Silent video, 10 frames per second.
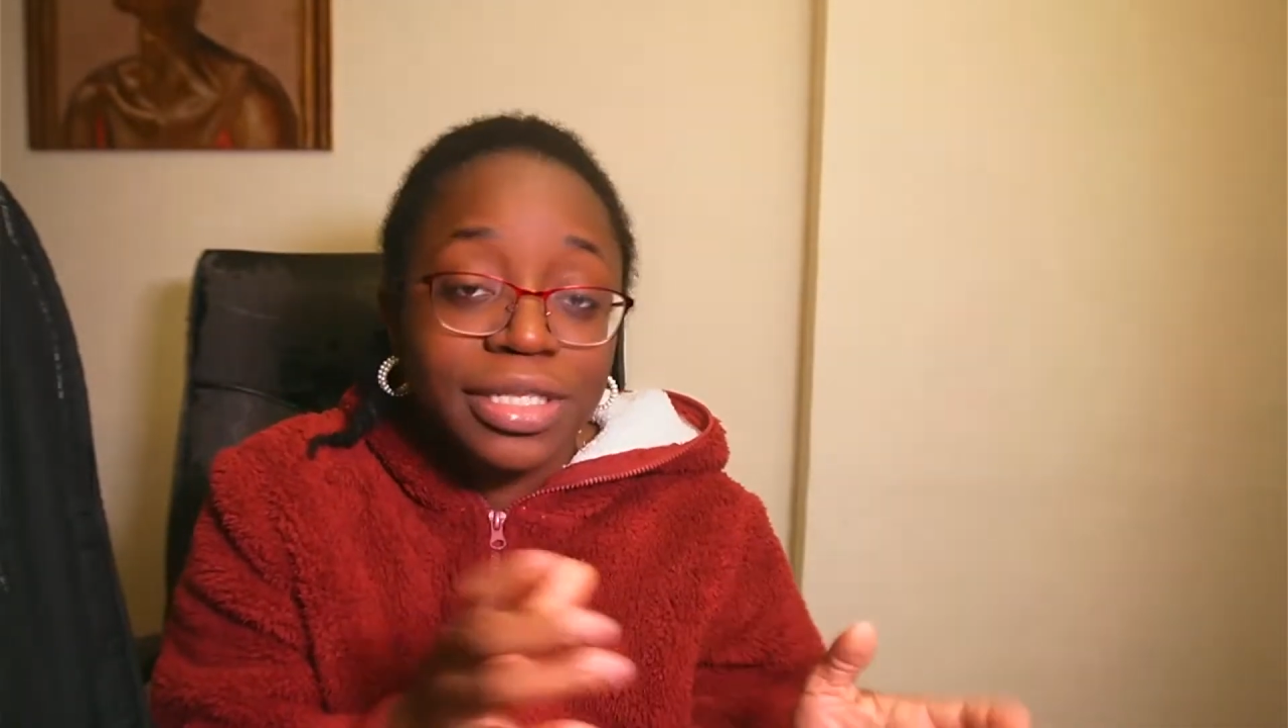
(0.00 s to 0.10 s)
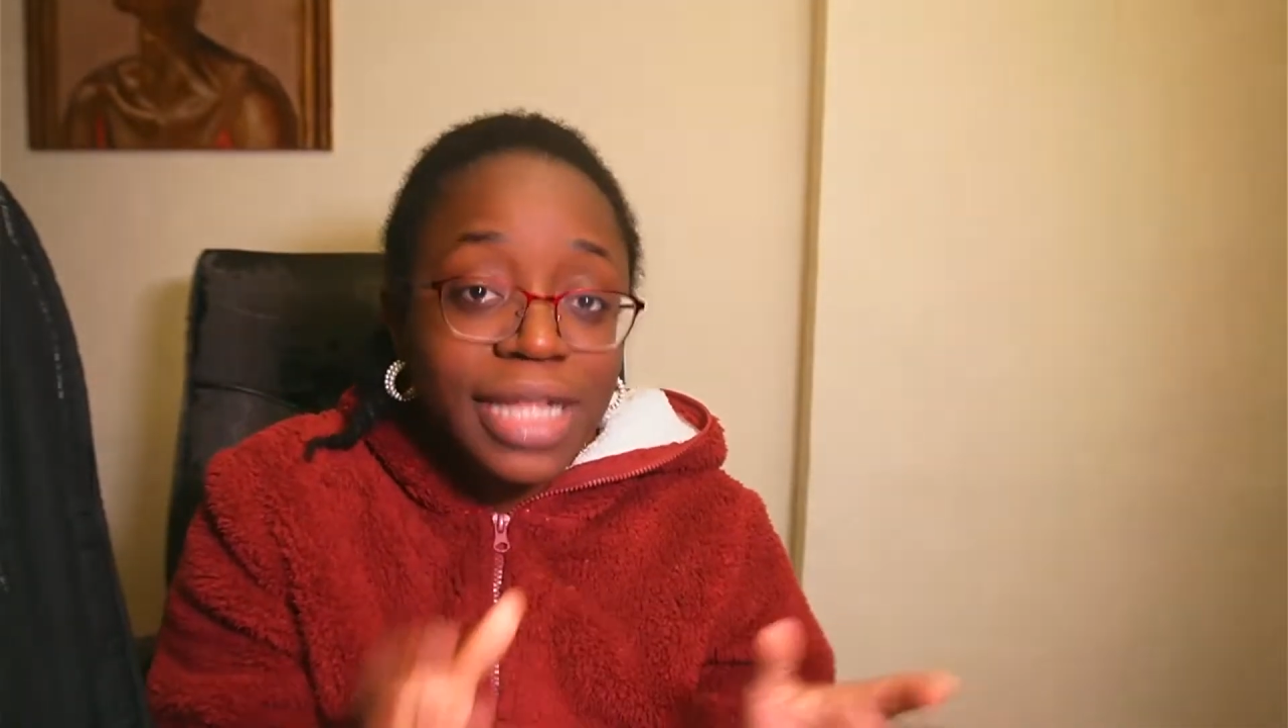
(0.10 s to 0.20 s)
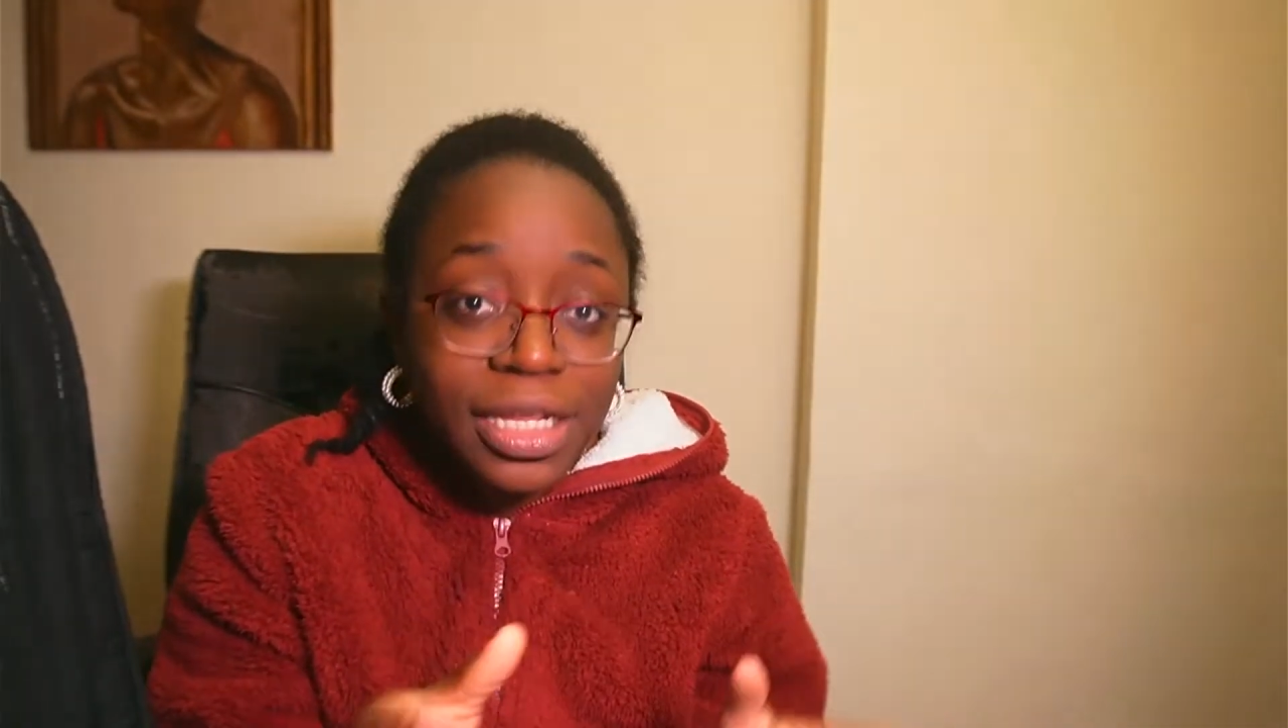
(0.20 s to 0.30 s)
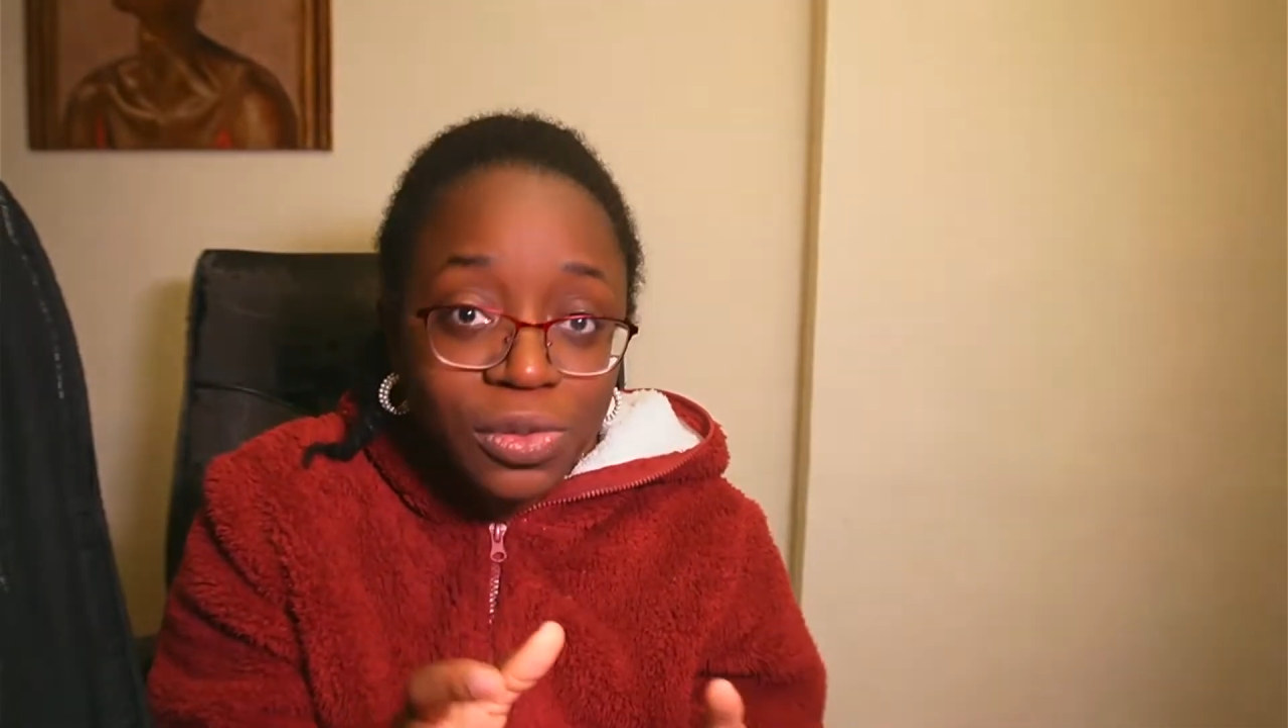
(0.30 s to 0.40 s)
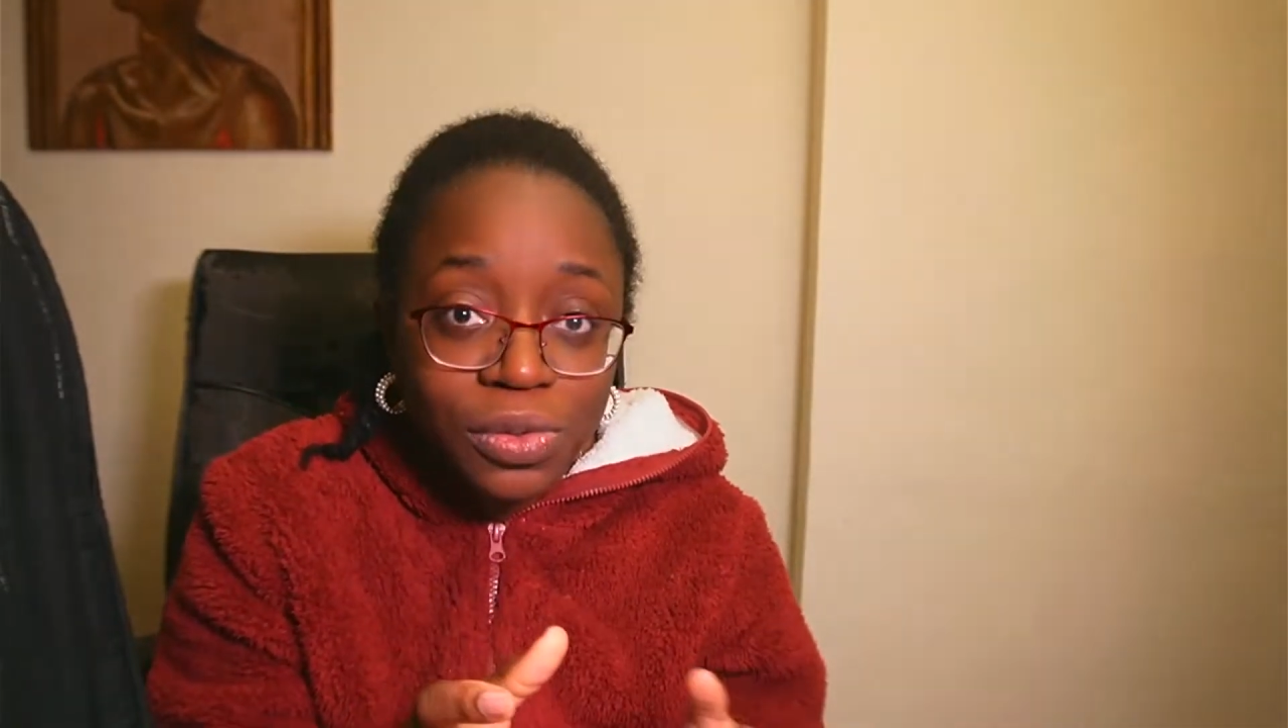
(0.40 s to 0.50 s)

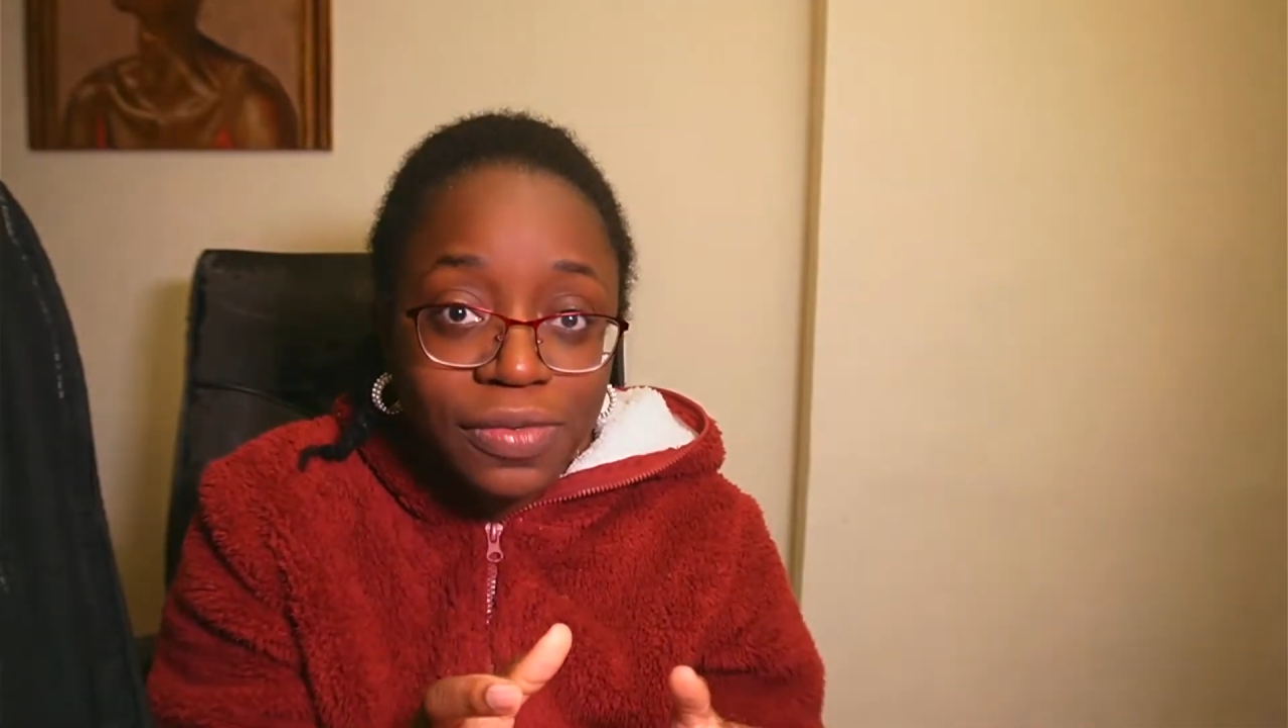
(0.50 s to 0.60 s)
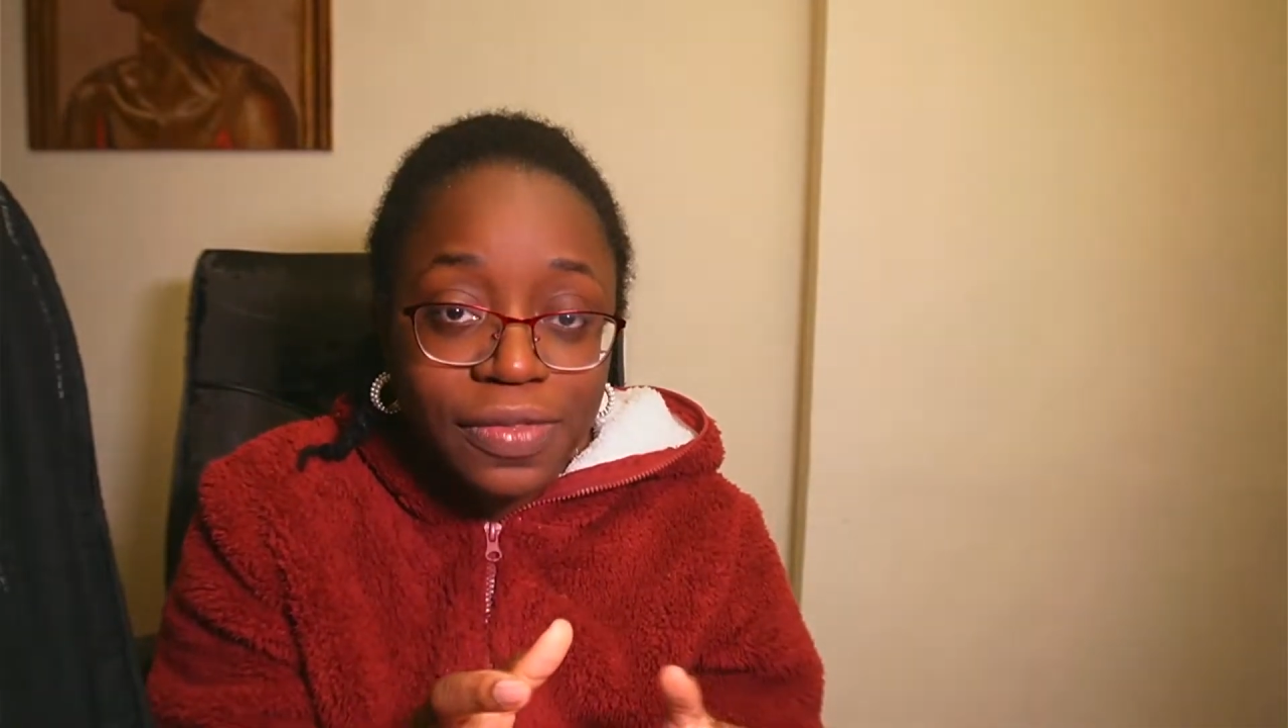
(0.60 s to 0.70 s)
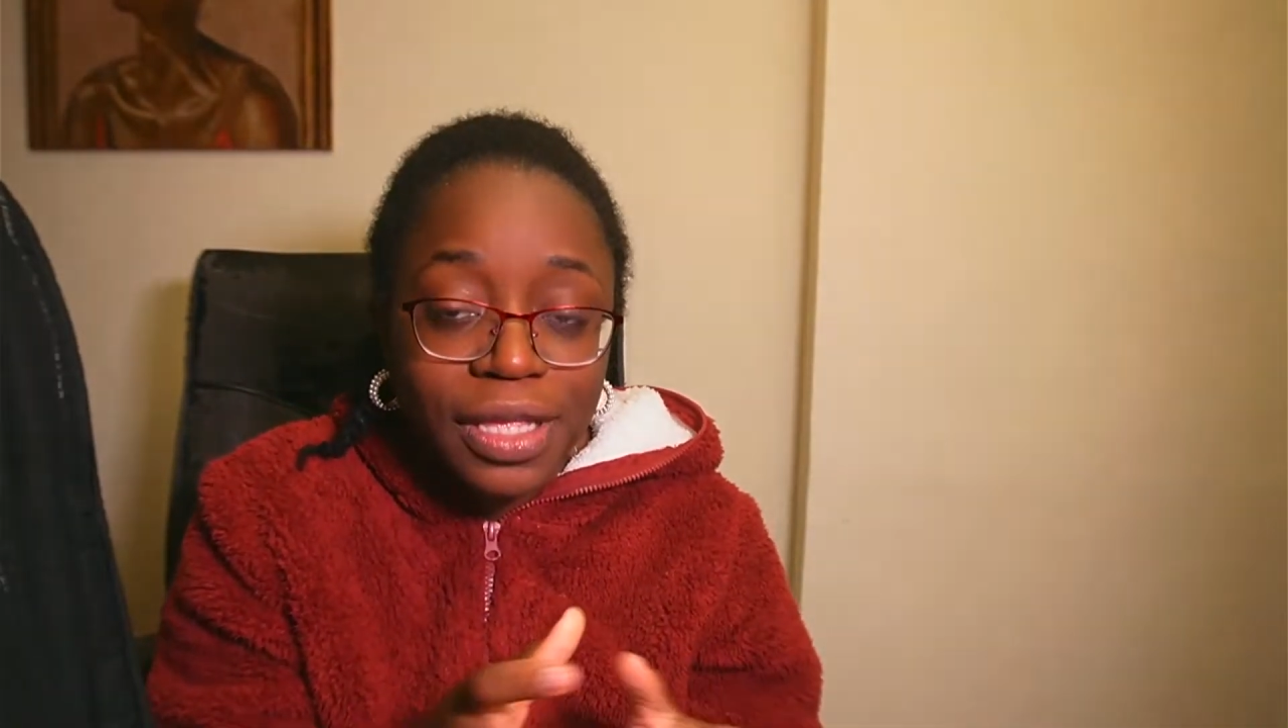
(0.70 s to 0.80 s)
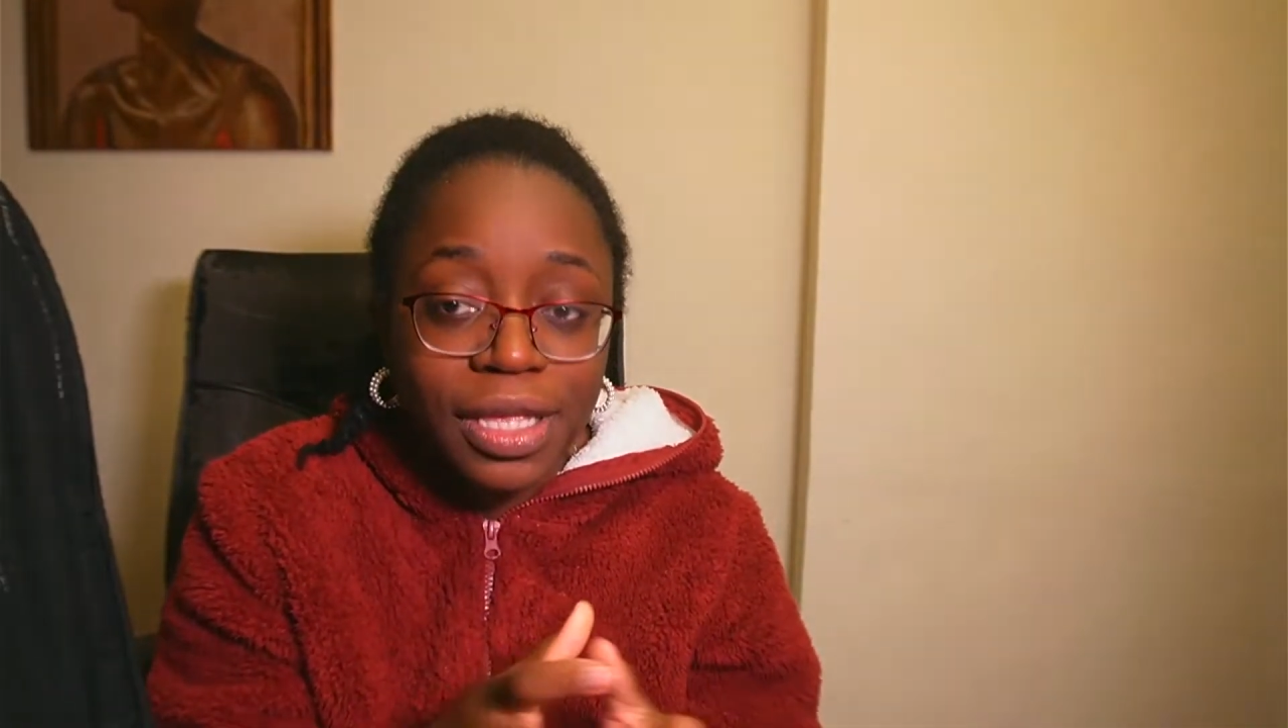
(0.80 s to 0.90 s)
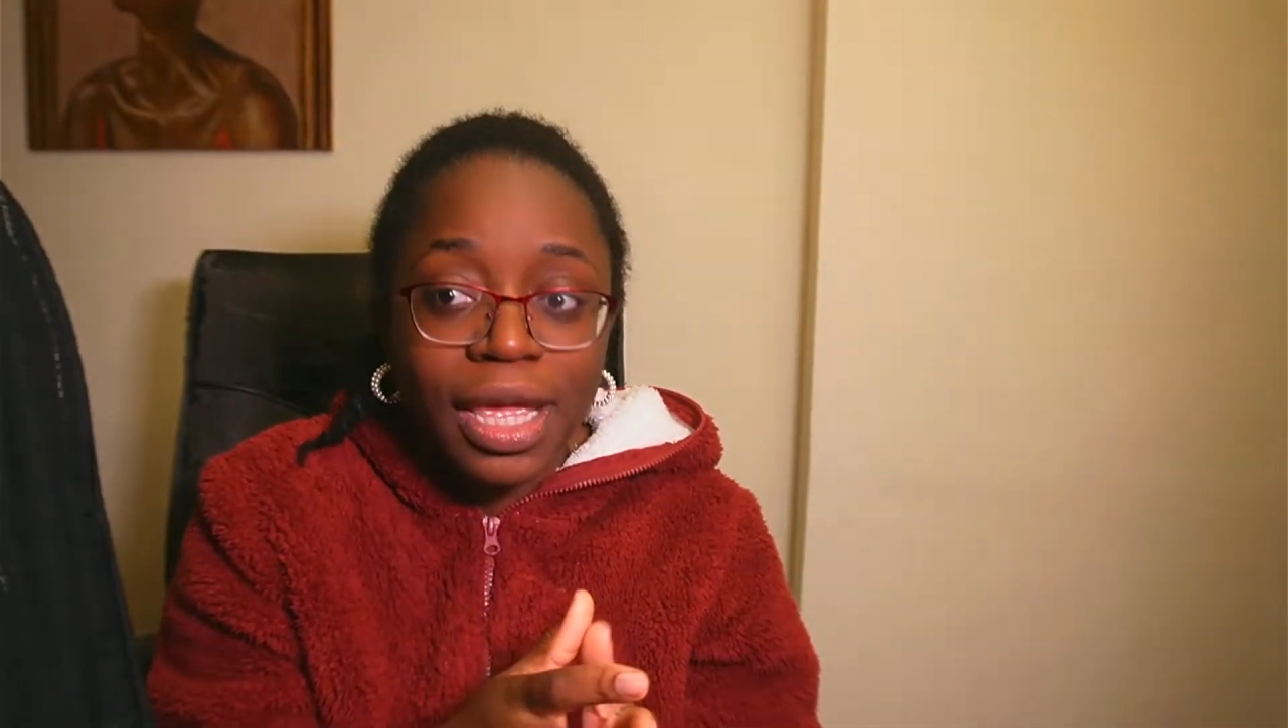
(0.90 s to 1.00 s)
that sort of
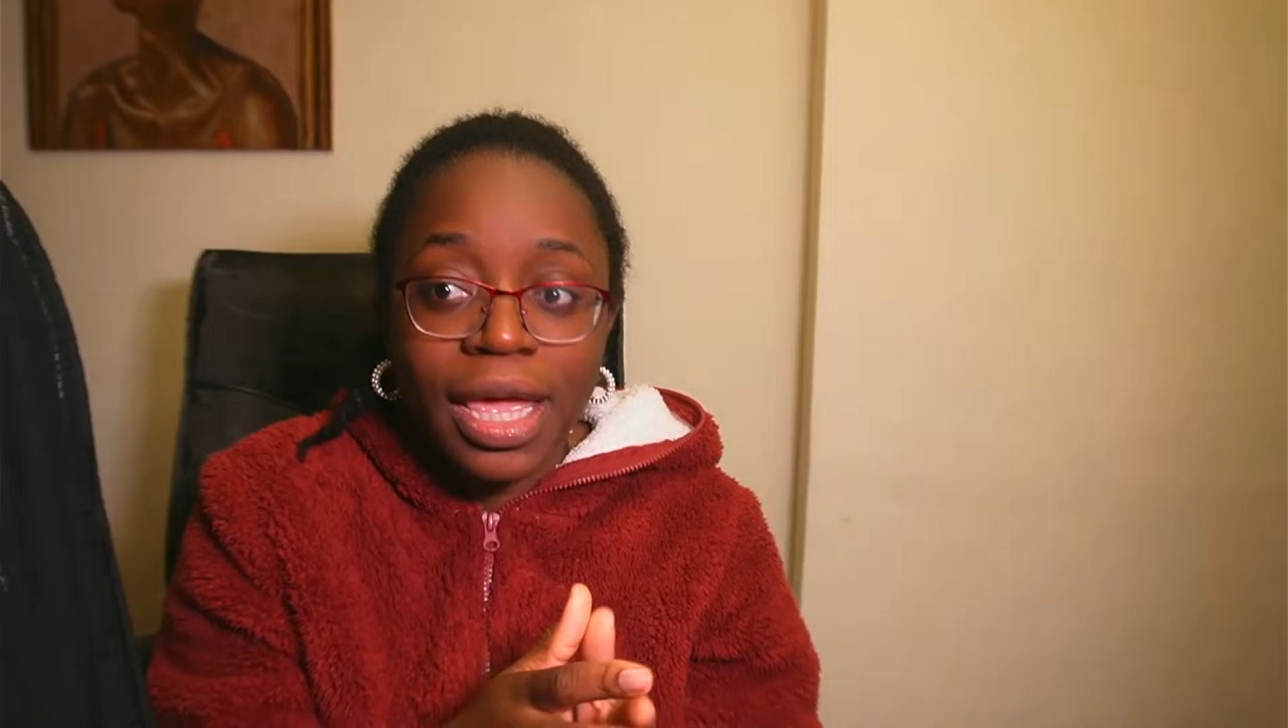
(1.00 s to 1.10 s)
thing.